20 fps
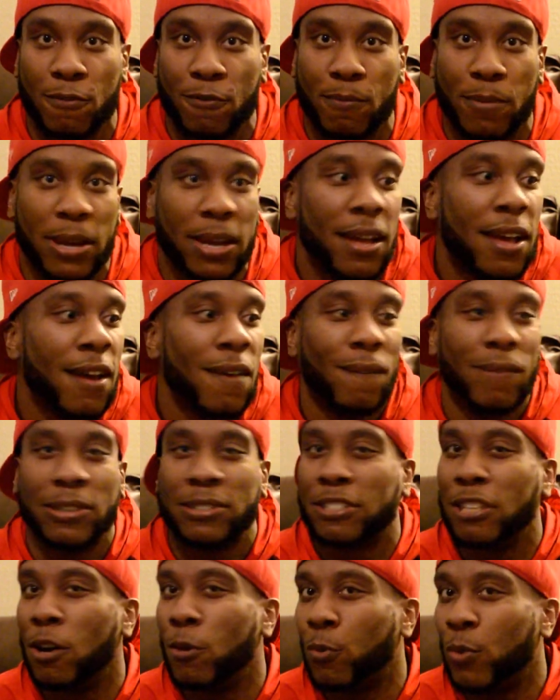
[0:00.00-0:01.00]
But for
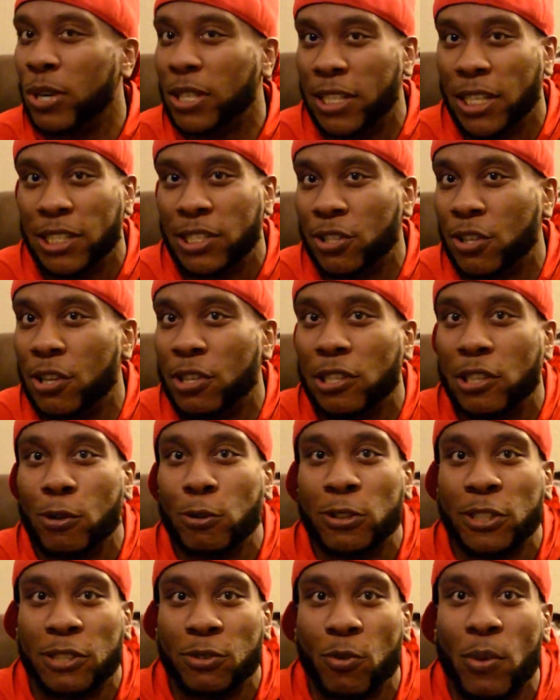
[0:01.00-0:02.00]
some reason, just couldn't
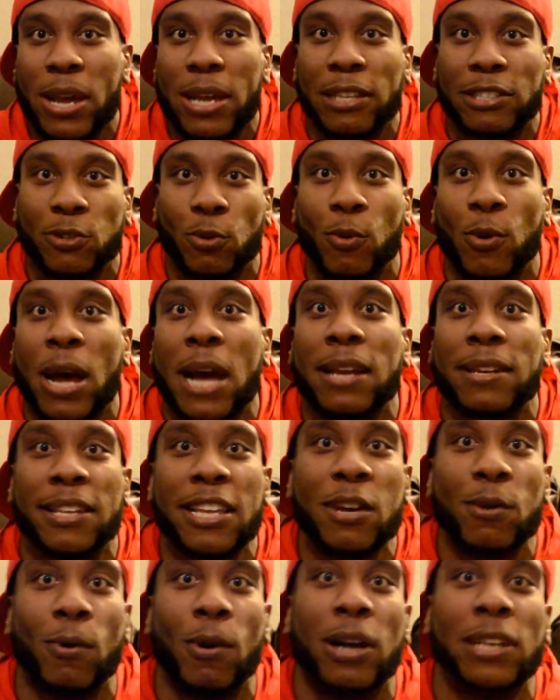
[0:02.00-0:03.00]
lose his weight. So what I did
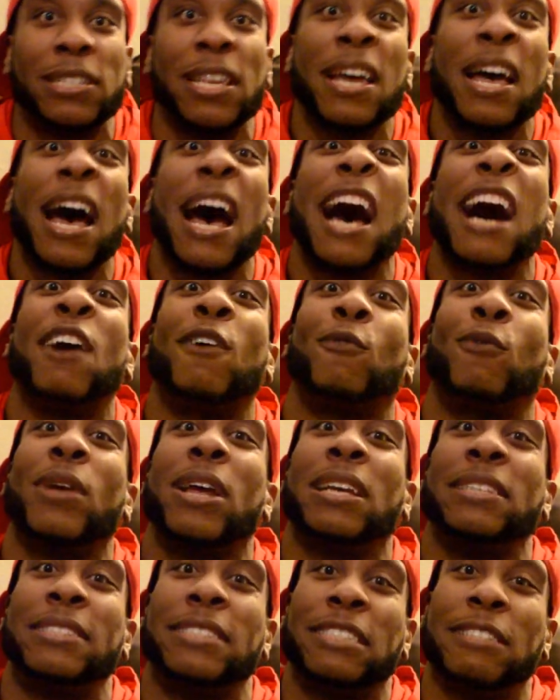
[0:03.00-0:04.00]
was I
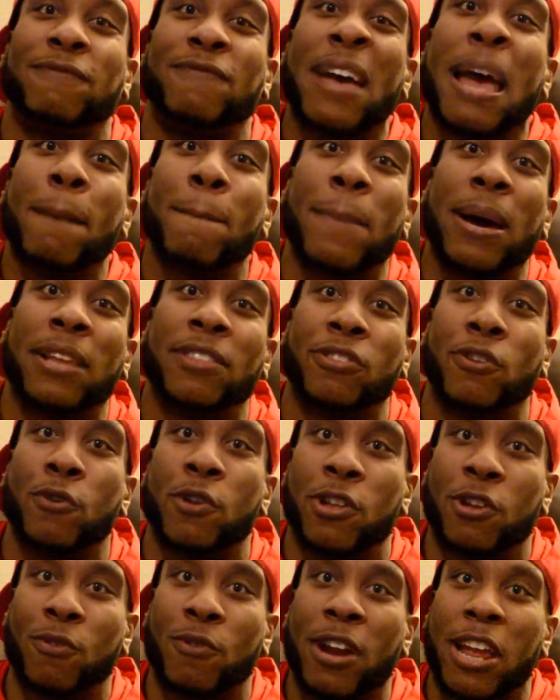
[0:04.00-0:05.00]
raised his fat by 30
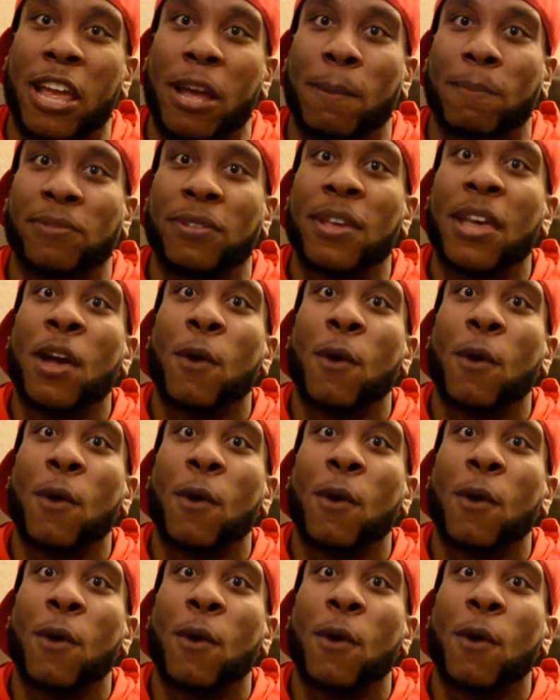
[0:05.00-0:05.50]
grams.